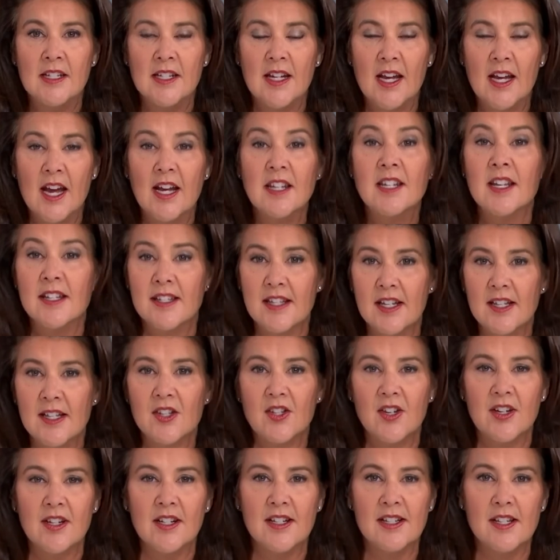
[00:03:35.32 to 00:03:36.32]
yes, that's
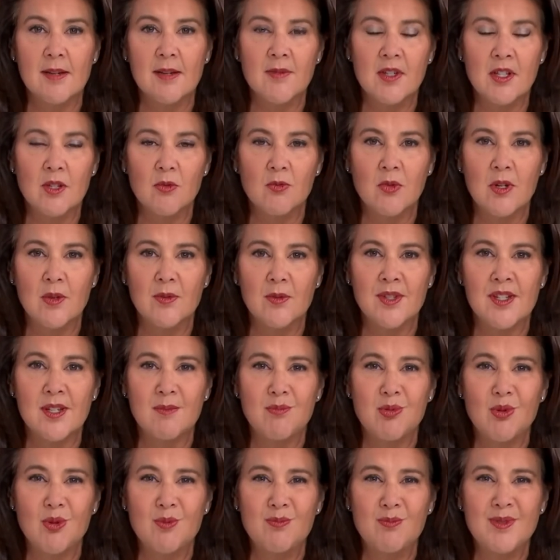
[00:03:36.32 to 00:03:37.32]
certainly something that we would
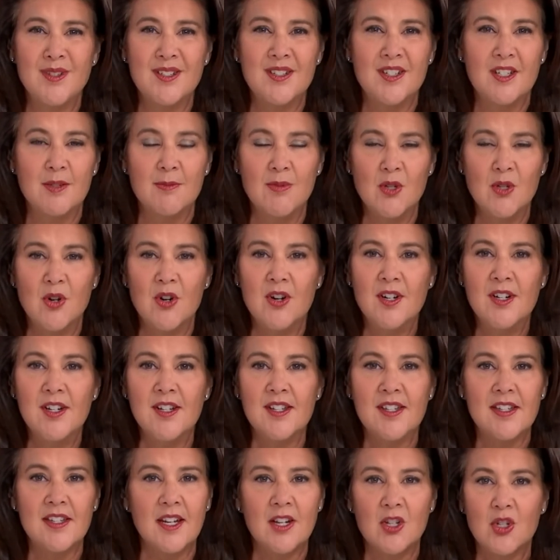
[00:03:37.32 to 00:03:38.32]
support. But to be
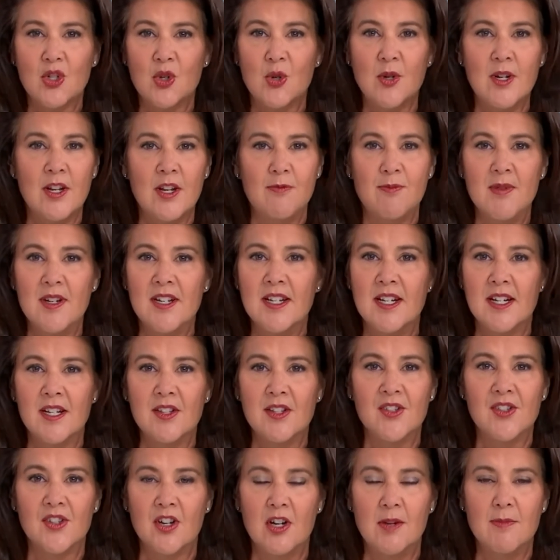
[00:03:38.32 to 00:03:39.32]
honest, it could have been done
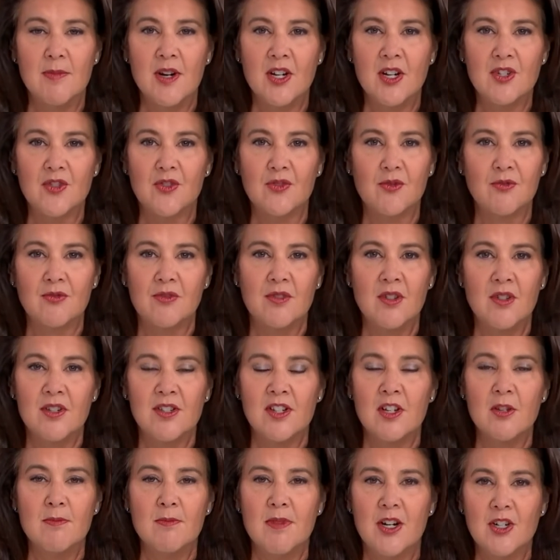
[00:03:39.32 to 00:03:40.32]
so much
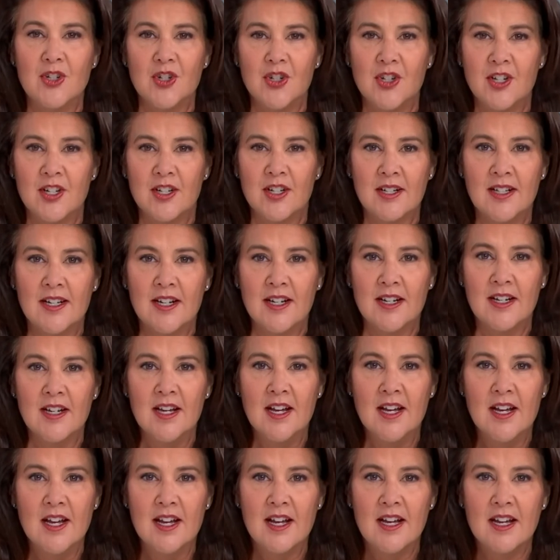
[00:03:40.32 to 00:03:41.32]
earlier.
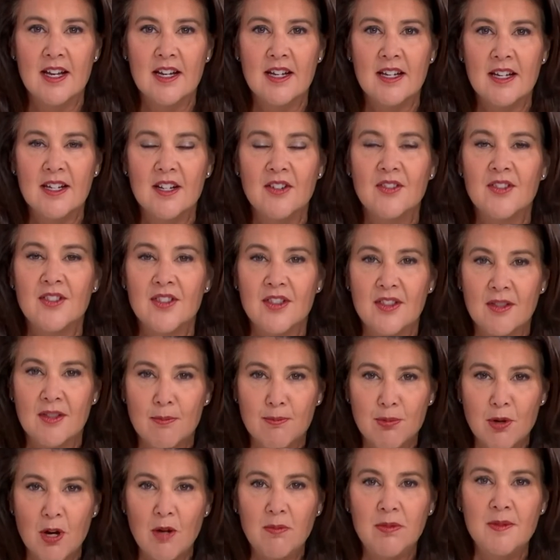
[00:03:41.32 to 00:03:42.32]
The
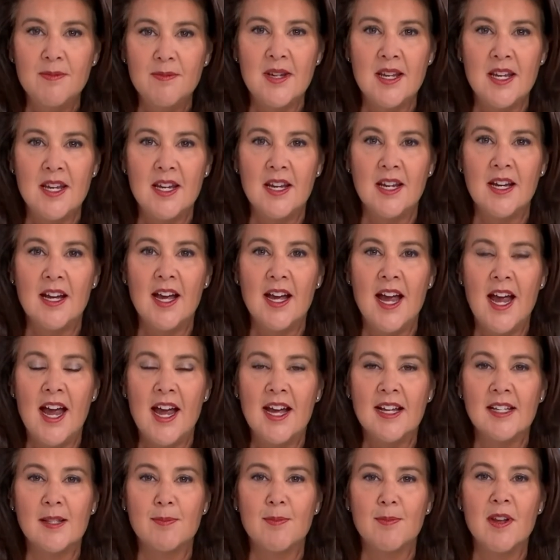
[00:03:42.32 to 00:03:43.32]
problem here
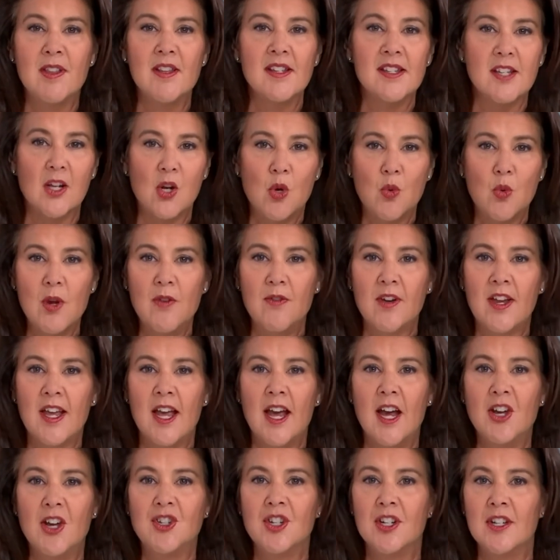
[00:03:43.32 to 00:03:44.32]
has been this
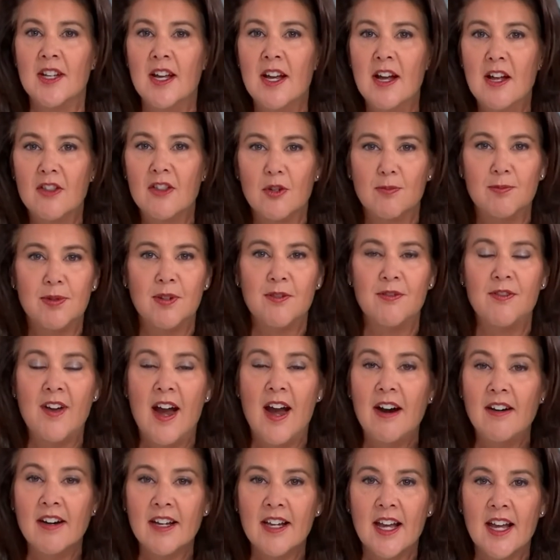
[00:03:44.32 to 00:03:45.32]
equivocation, the
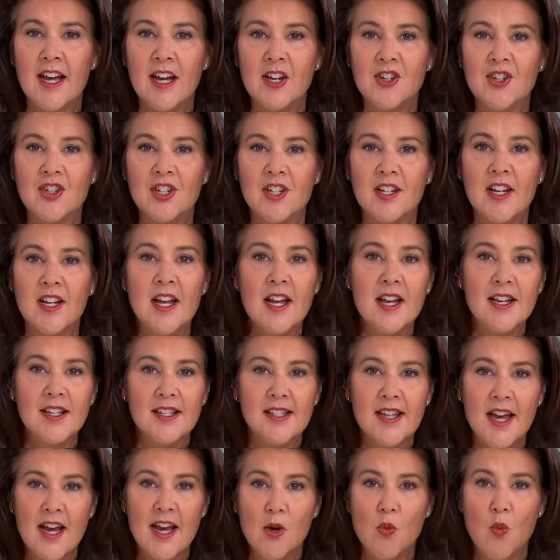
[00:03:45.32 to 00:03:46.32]
prevarication,
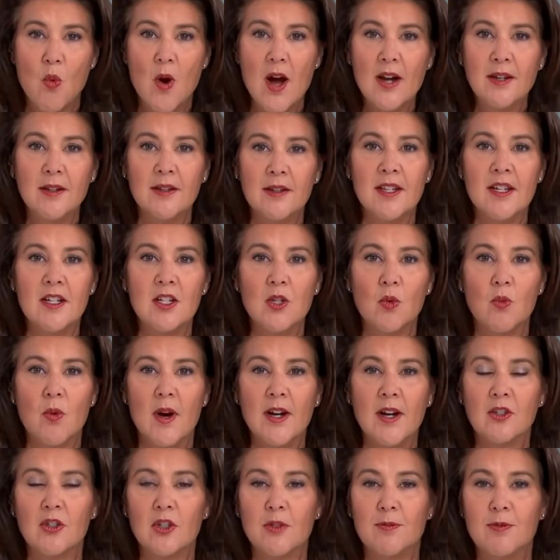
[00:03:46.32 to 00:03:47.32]
saying one thing to
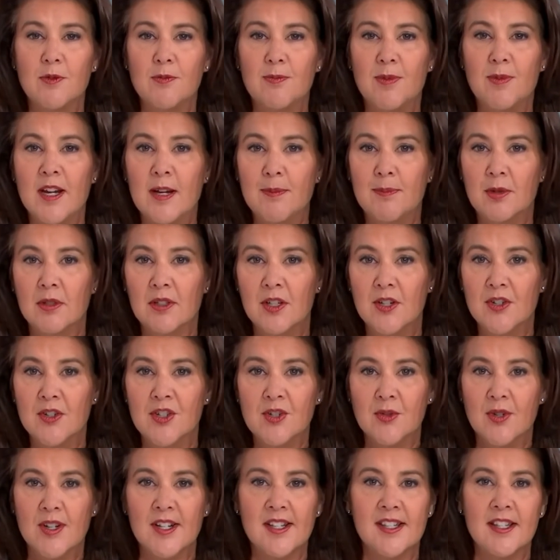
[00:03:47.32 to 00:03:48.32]
one group of people and
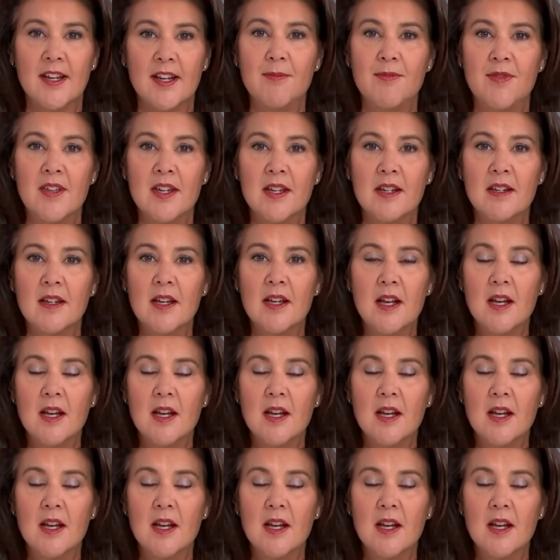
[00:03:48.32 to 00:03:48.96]
doing something